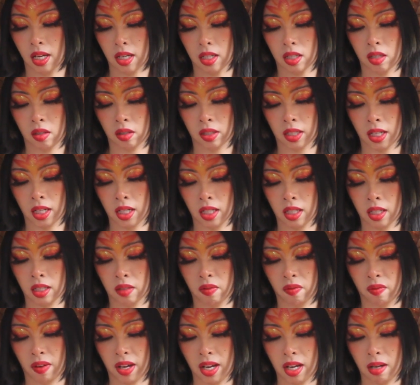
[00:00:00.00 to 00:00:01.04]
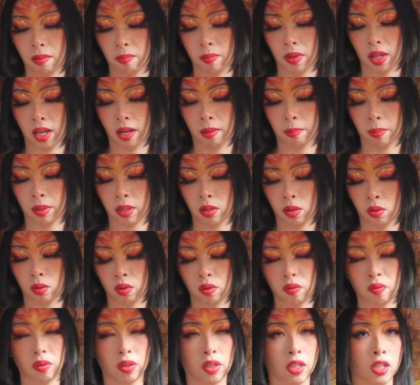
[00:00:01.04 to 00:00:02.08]
You're getting fame, but you do
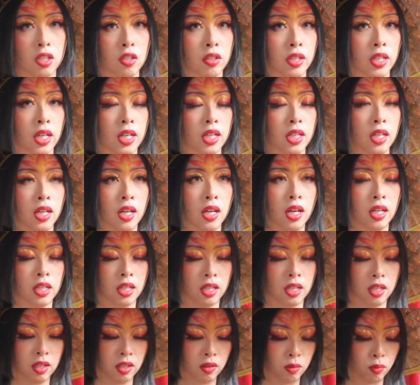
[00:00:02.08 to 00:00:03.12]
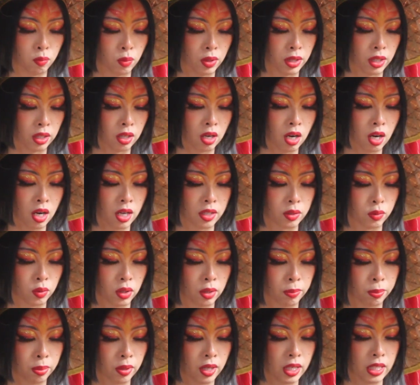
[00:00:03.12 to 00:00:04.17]
feel like you're getting it with a cost, with a
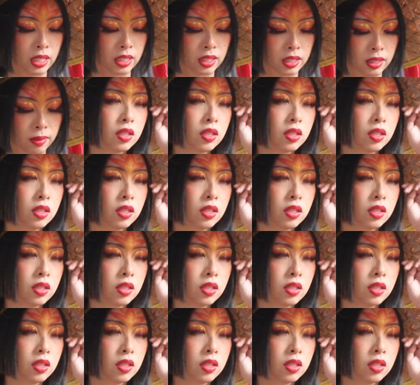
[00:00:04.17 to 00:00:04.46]
price.